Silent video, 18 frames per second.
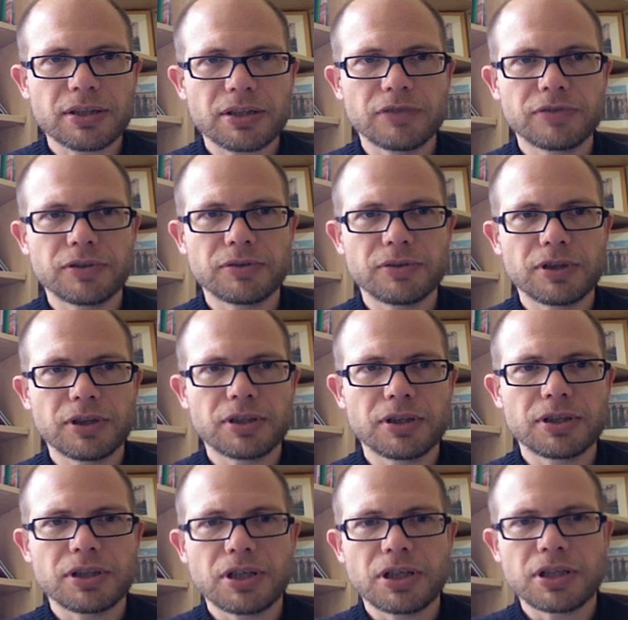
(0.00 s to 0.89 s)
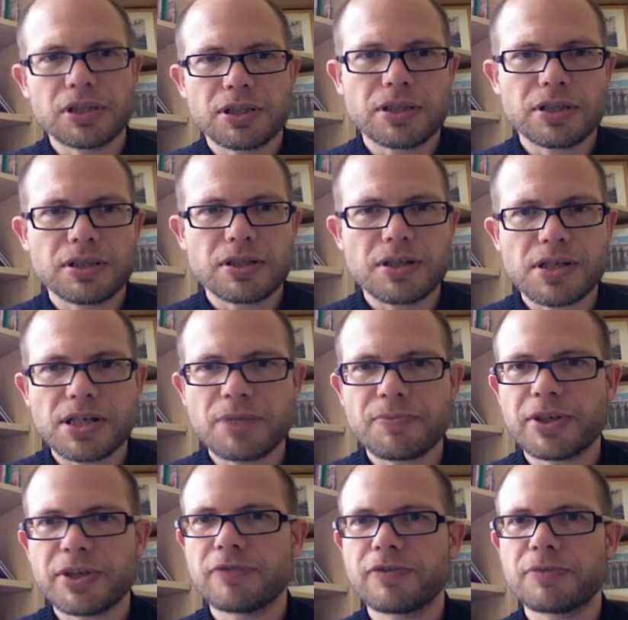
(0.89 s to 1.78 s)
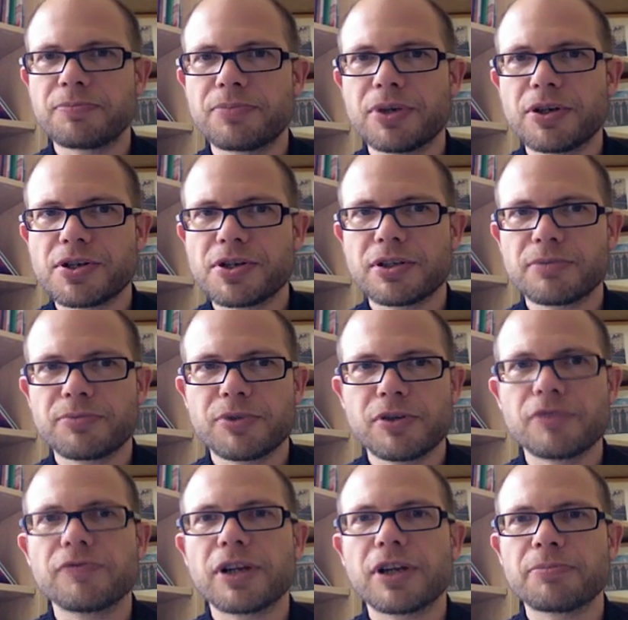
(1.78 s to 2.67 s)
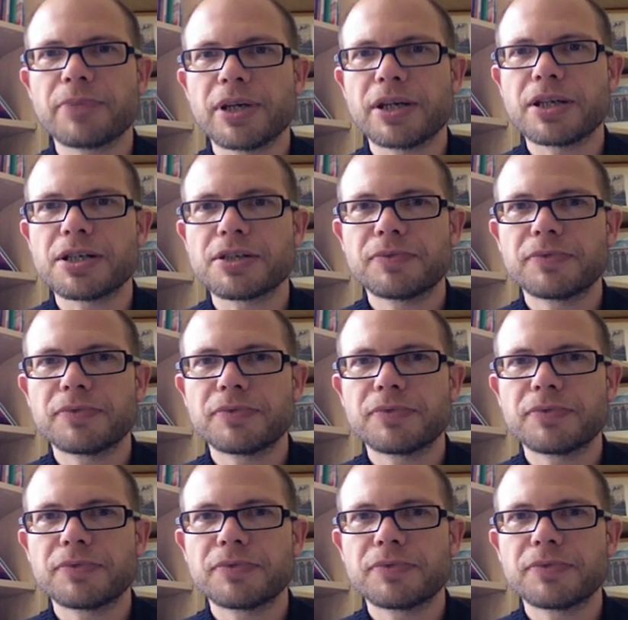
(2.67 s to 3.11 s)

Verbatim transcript: of a uh, uh, something of a personal profile page.